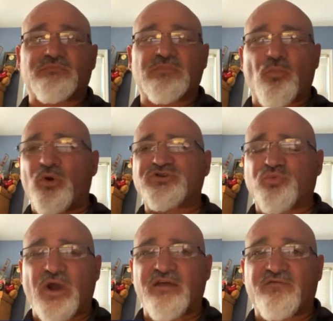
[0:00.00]
which
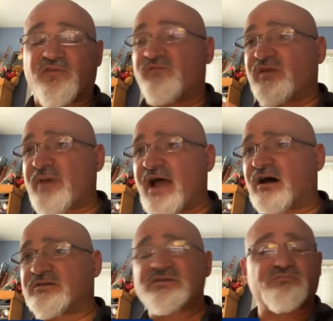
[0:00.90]
weigh 50
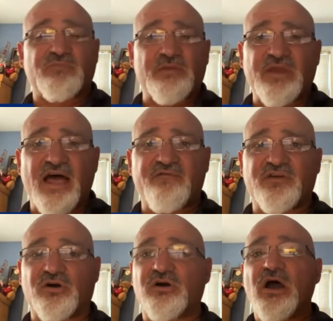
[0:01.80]
pounds, maybe
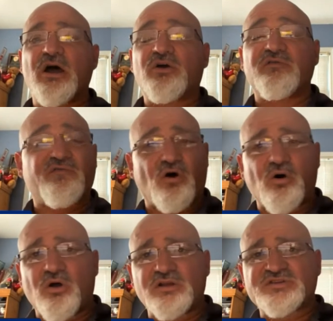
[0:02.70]
heavier, could
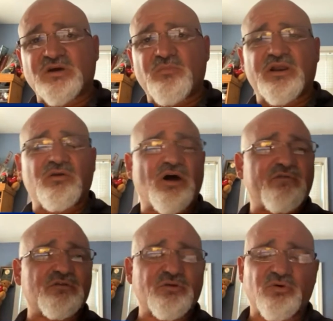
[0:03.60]
fall on somebody. You have
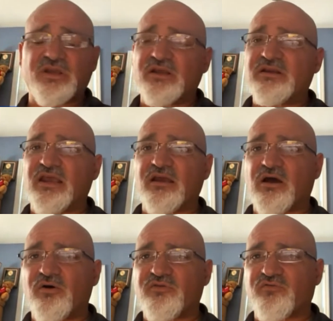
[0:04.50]
a little kid
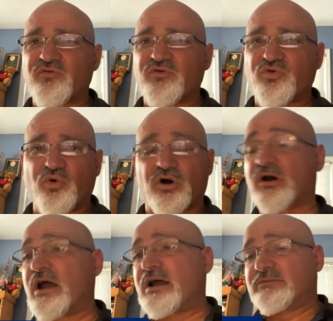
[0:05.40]
going through the tour.
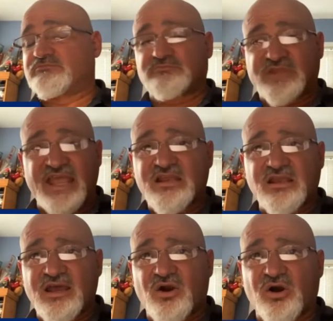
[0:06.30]
They could
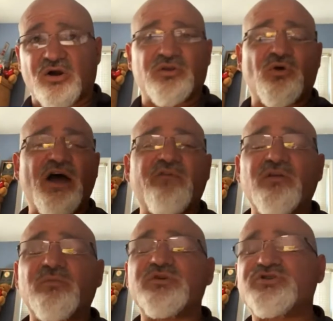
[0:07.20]
get hurt. You have
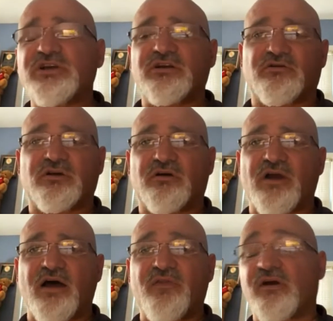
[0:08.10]
other machinery
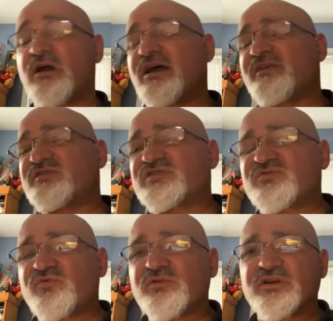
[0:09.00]
around there. This is
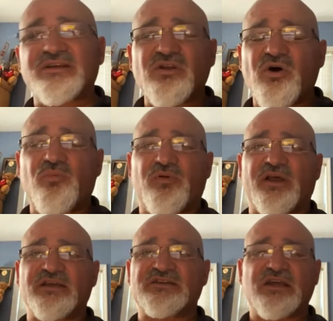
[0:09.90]
really no
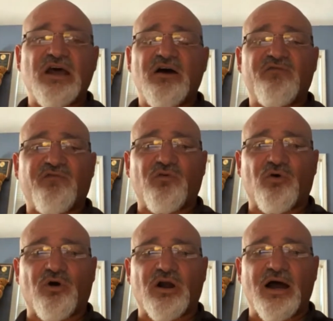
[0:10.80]
place for